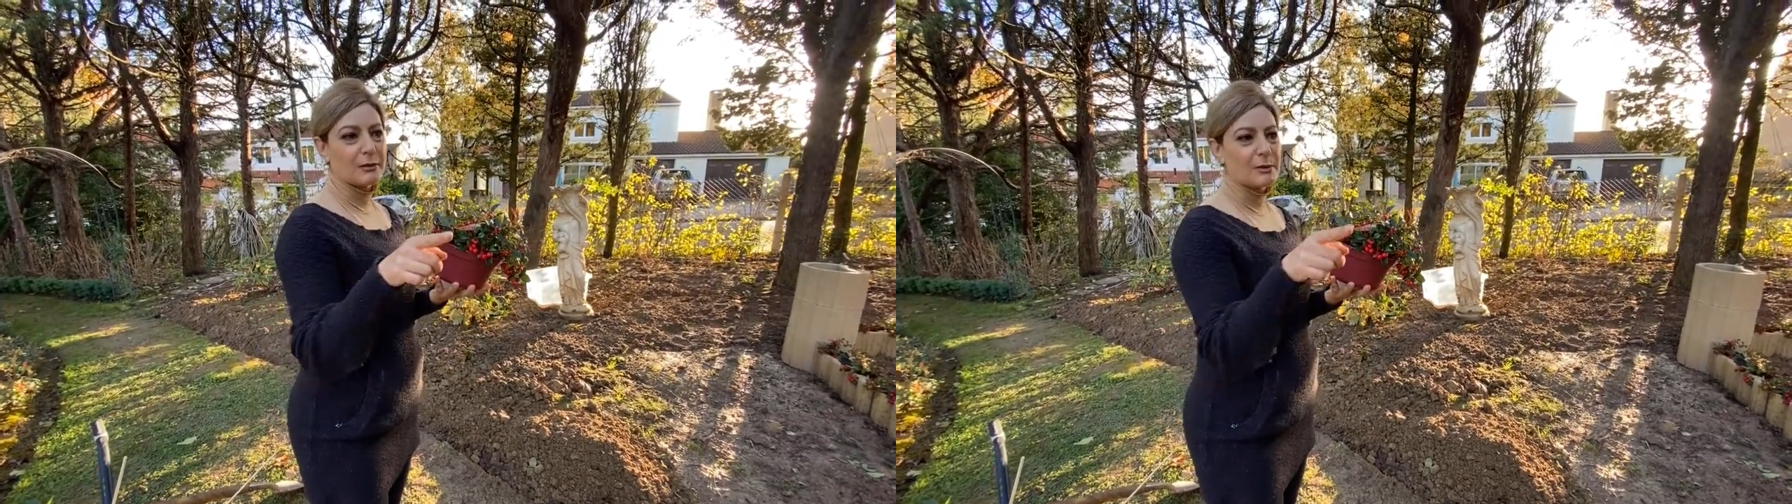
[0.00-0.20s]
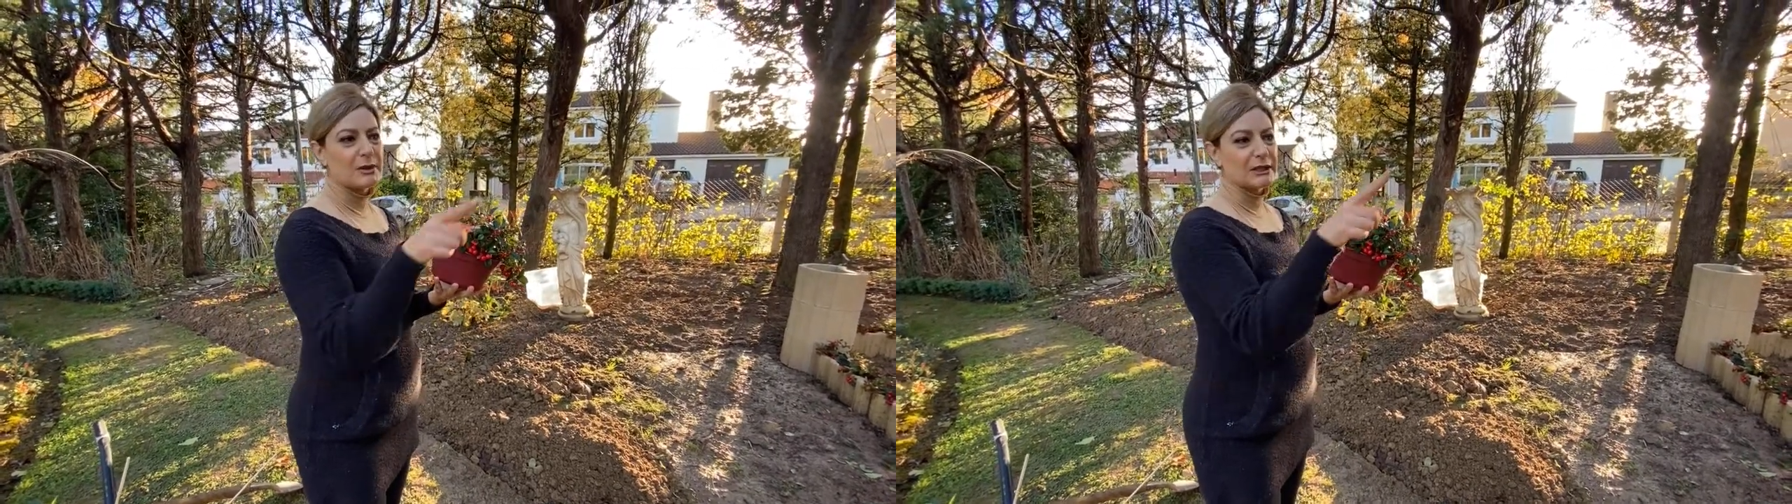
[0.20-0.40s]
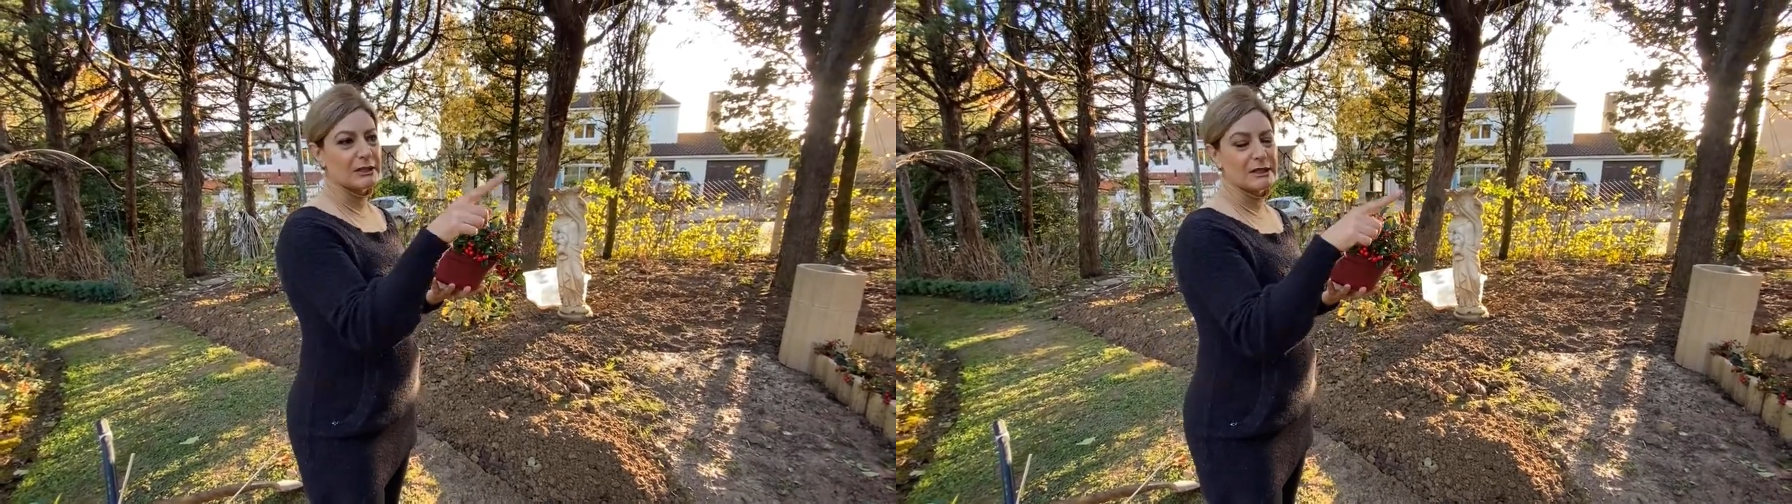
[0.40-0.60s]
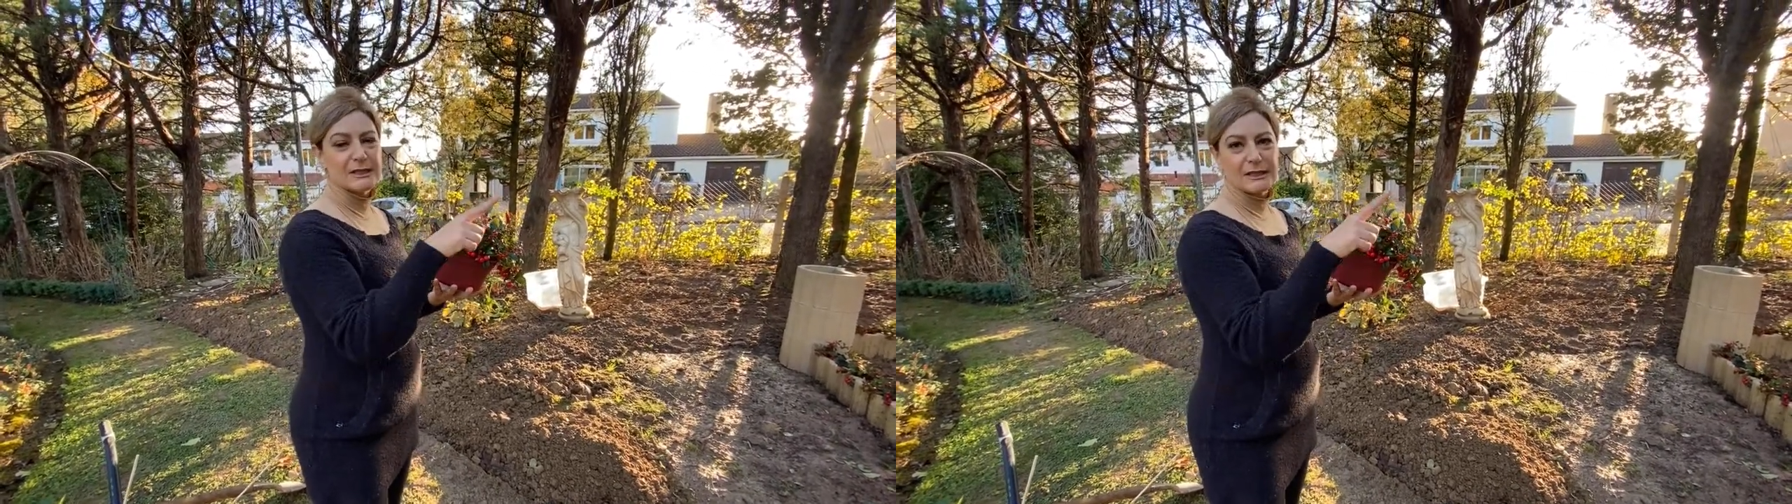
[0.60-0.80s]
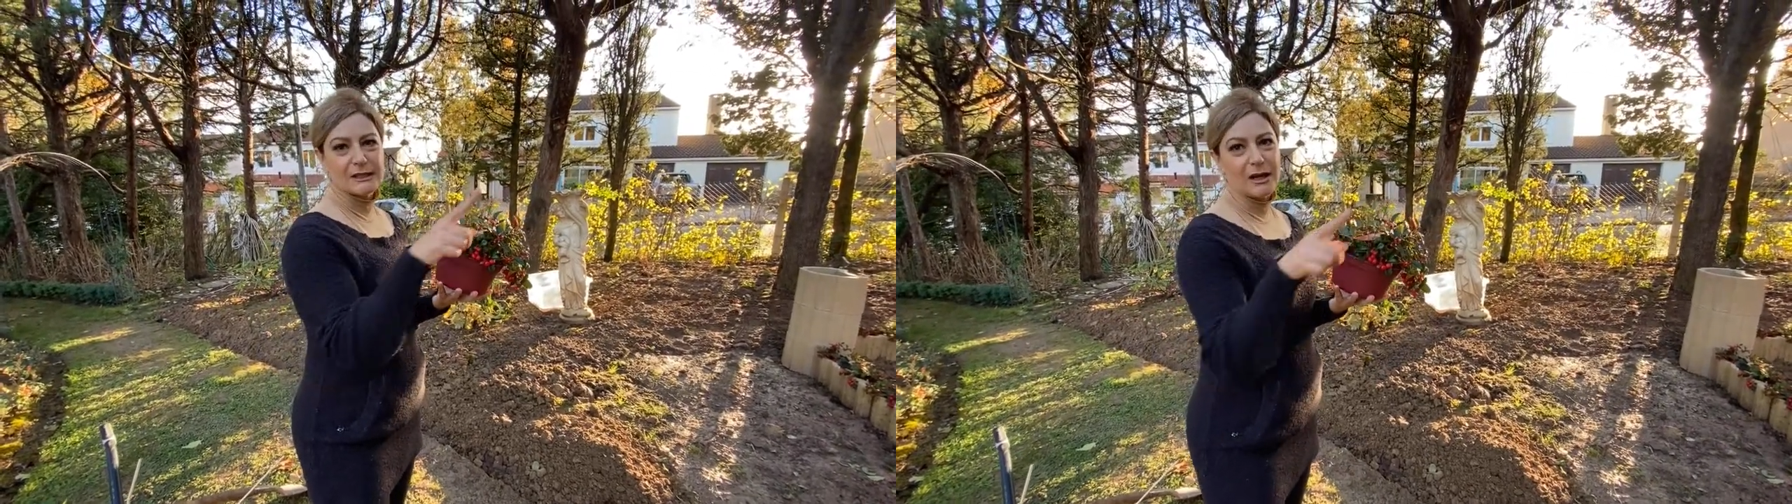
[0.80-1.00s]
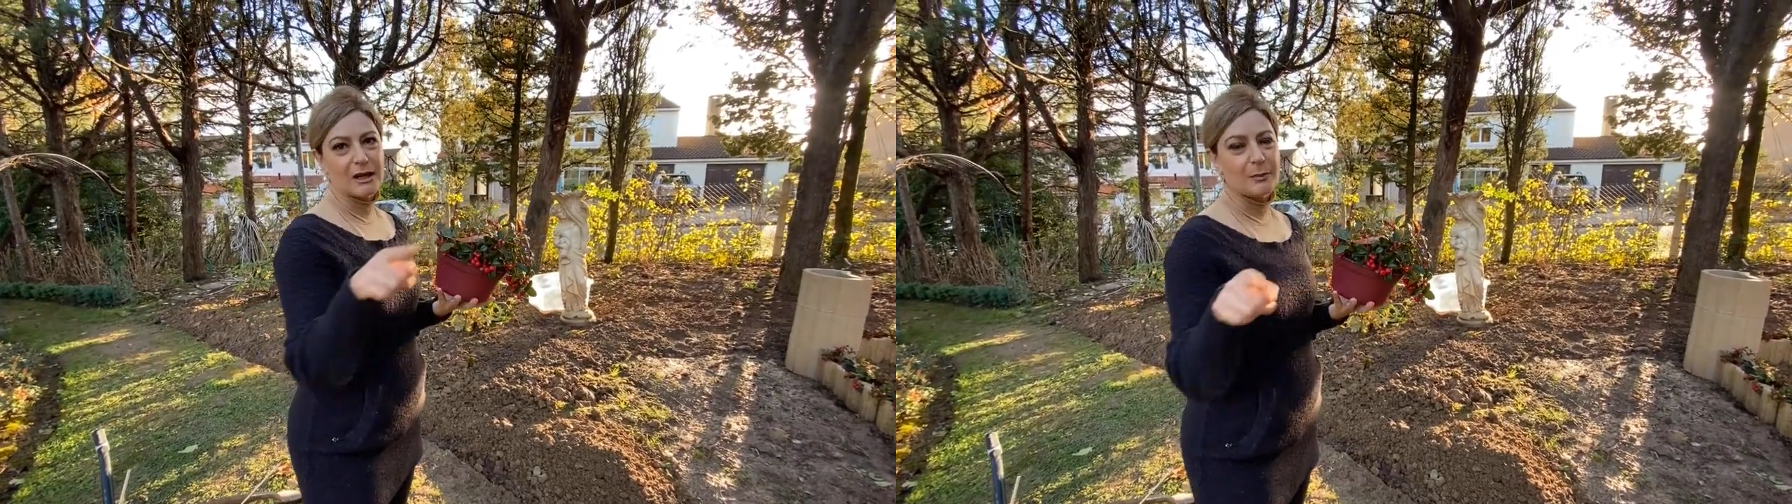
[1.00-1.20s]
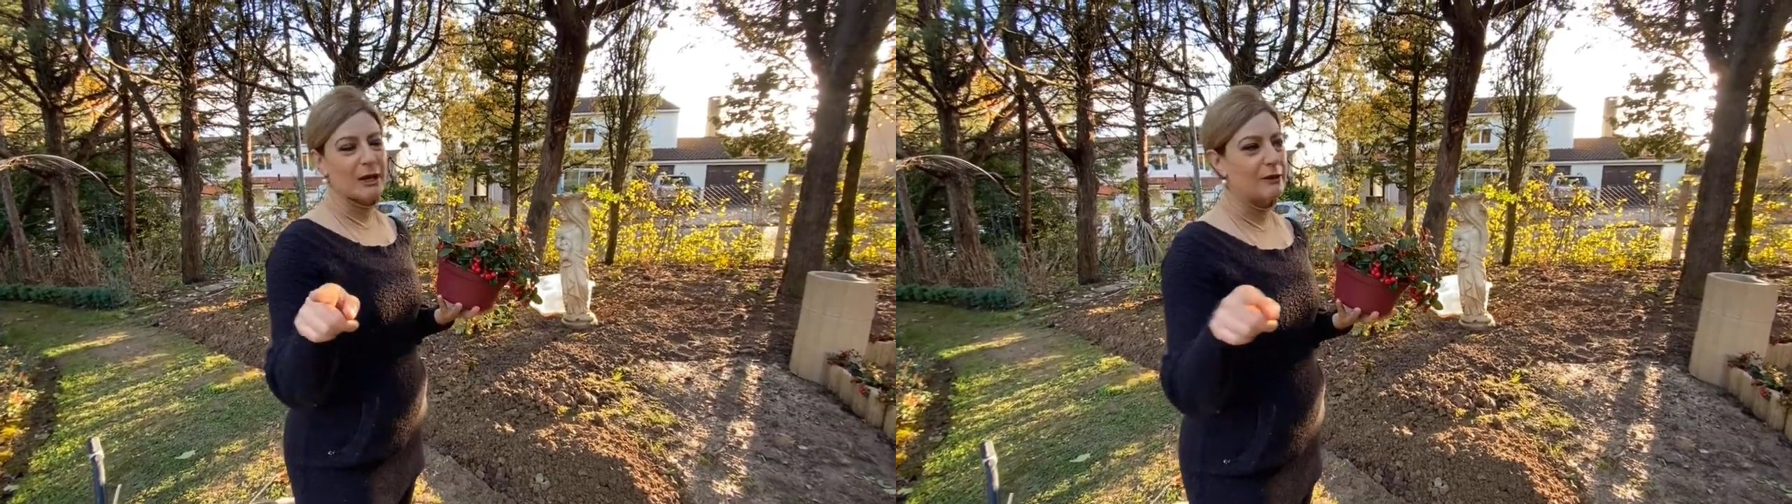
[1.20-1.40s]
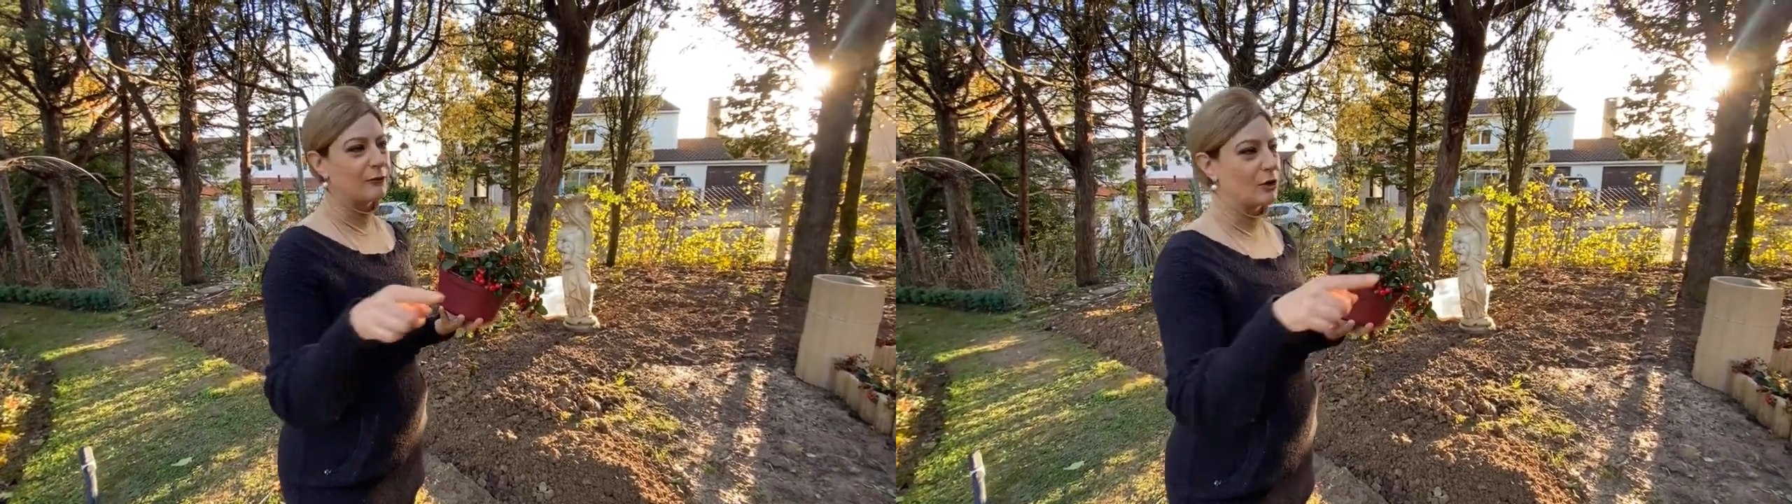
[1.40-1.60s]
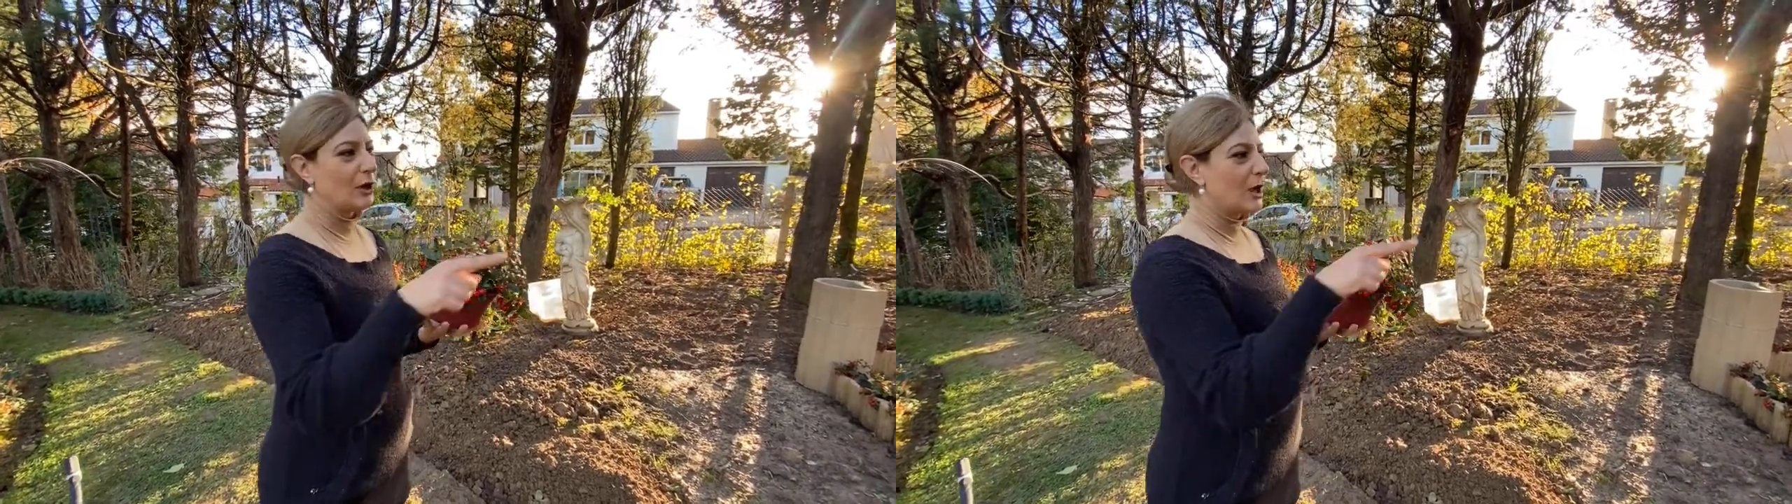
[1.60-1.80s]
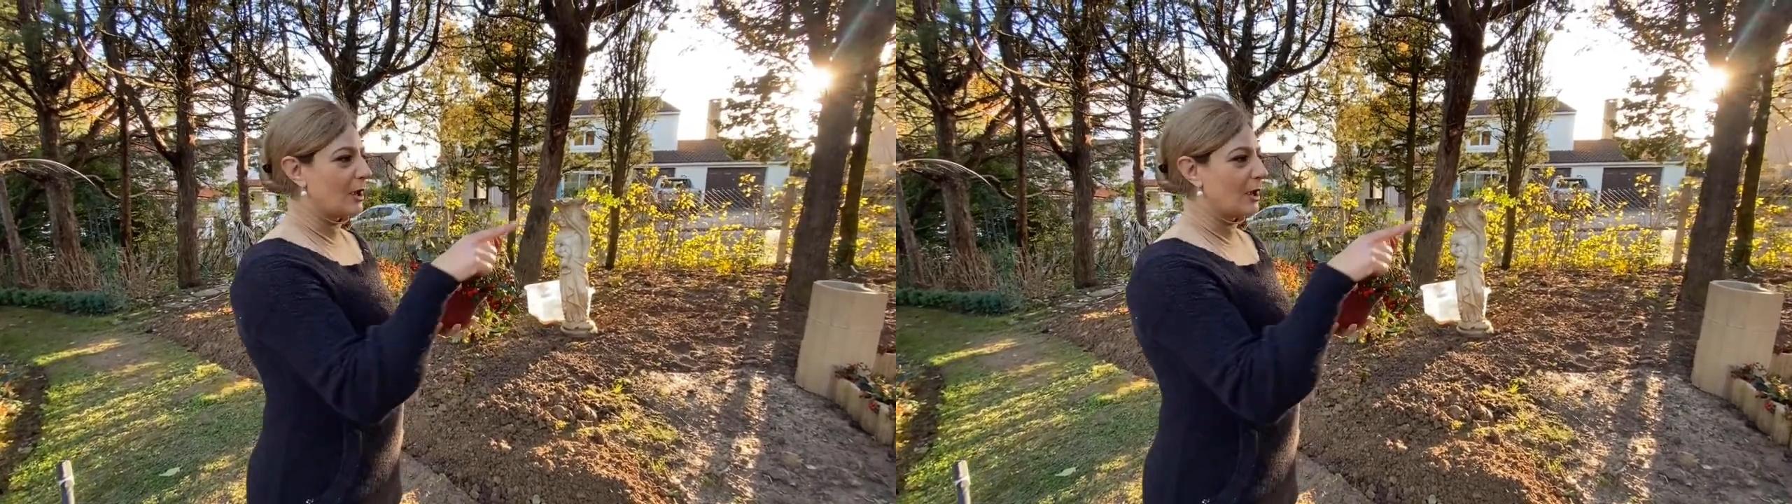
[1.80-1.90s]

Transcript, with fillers: completed this entire paver